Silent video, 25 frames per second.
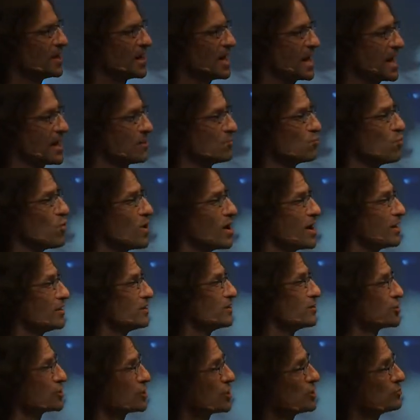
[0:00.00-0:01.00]
And while
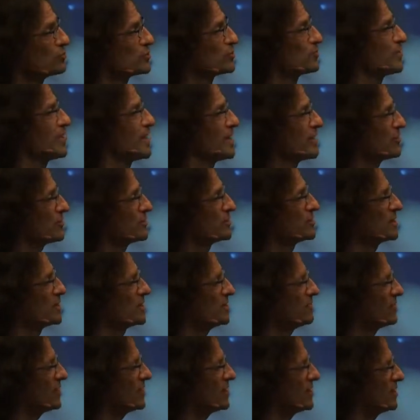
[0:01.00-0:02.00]
the show was playing on
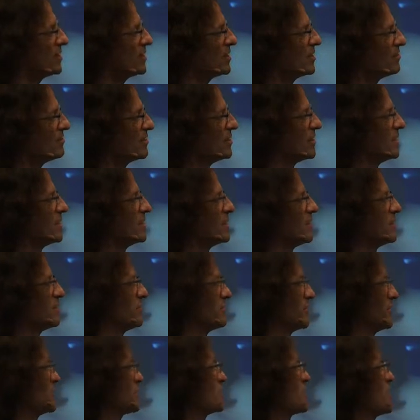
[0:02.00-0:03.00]
TV,
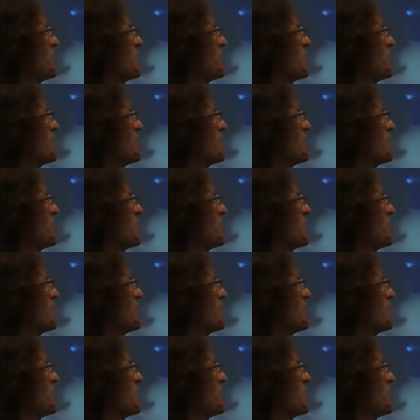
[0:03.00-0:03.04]
these